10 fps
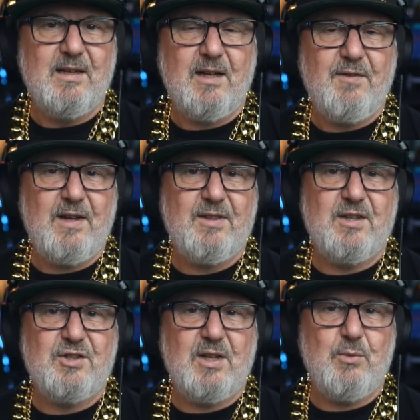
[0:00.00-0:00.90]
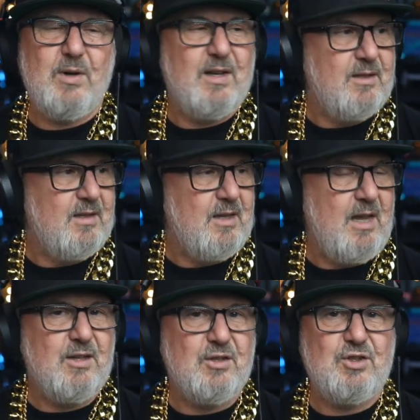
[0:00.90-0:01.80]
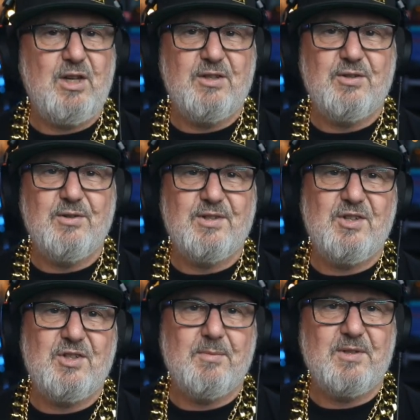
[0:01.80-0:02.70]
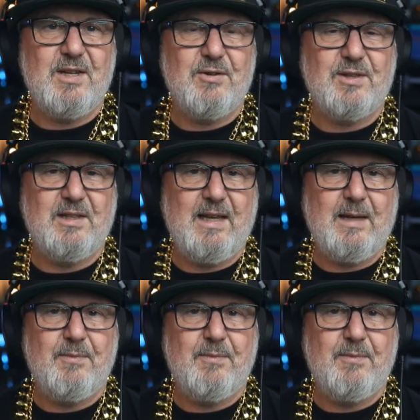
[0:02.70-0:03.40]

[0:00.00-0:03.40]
I've had their Gen 1 and Gen 2 systems here at the lab